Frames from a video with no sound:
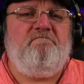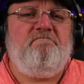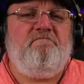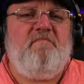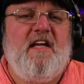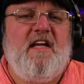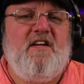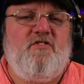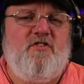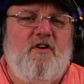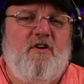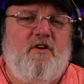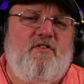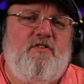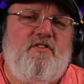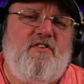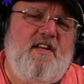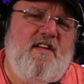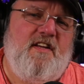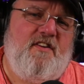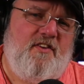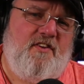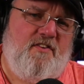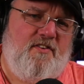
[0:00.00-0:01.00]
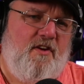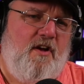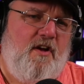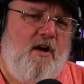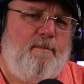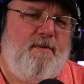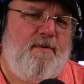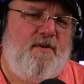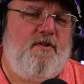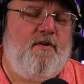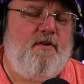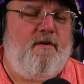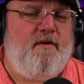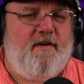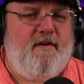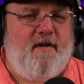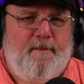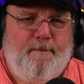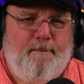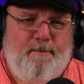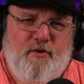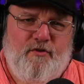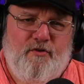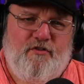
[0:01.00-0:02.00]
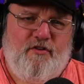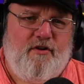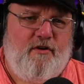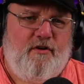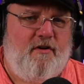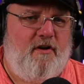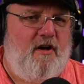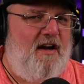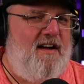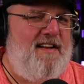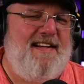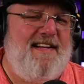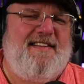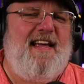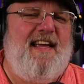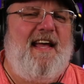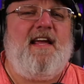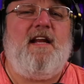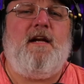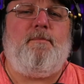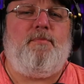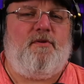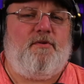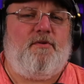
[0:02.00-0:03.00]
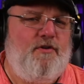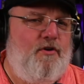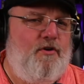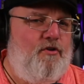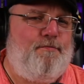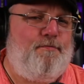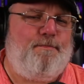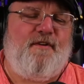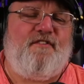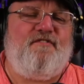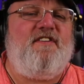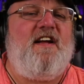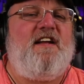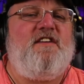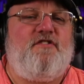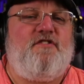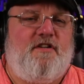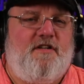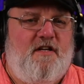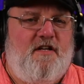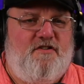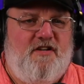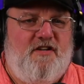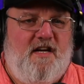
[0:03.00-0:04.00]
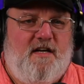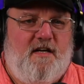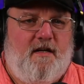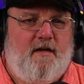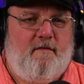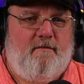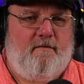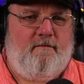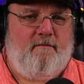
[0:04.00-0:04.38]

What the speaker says: they chose this as an opportunity to push their unattainable use prevention agenda.